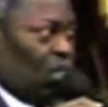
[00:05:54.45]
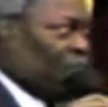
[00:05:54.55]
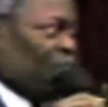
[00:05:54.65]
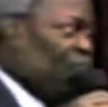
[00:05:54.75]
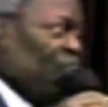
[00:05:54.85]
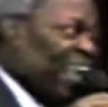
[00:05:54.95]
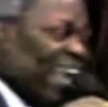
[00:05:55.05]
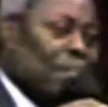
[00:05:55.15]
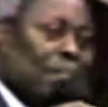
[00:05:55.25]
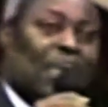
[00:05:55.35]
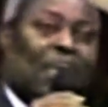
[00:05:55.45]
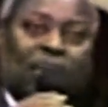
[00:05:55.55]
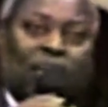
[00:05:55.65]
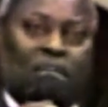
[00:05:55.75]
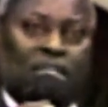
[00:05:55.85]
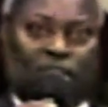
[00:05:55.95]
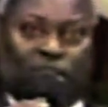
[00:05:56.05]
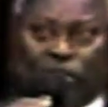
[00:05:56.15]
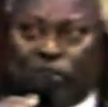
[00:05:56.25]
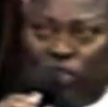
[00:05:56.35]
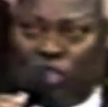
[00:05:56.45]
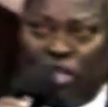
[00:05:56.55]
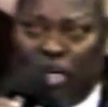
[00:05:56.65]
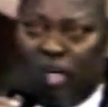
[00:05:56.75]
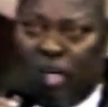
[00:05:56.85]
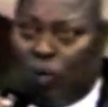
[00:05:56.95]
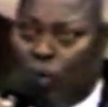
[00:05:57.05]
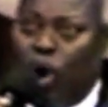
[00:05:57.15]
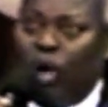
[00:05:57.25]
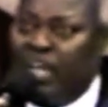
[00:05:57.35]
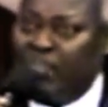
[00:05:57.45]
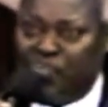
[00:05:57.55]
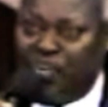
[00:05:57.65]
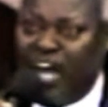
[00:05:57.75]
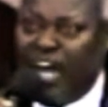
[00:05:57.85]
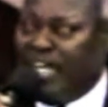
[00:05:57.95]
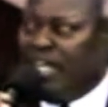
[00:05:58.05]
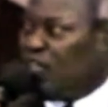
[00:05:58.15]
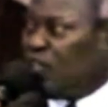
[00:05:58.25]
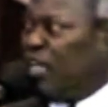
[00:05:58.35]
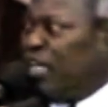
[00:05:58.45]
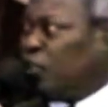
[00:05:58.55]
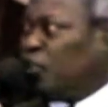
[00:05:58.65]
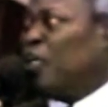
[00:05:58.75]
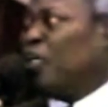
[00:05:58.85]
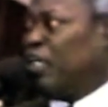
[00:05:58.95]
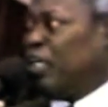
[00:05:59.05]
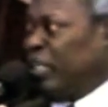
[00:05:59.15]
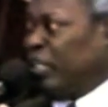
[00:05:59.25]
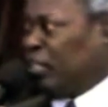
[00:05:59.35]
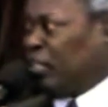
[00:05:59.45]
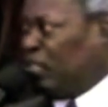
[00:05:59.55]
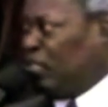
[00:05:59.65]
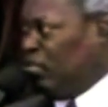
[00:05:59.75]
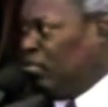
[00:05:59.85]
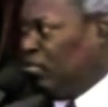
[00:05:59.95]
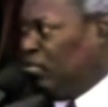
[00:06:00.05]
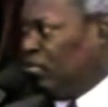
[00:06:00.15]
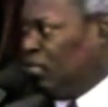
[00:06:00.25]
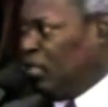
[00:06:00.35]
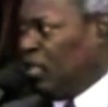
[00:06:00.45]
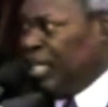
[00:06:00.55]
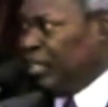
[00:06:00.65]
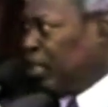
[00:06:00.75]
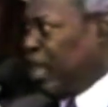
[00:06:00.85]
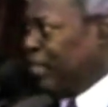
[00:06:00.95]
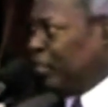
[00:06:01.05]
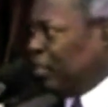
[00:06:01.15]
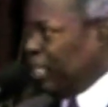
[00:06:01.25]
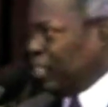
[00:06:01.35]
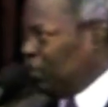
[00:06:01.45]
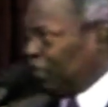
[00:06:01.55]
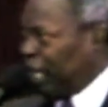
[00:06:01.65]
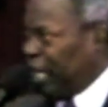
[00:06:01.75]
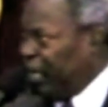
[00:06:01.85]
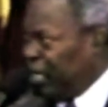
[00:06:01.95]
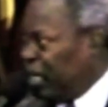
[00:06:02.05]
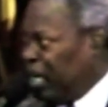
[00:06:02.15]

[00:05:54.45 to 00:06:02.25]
The flaming just qualifies the sword. It's the adjective telling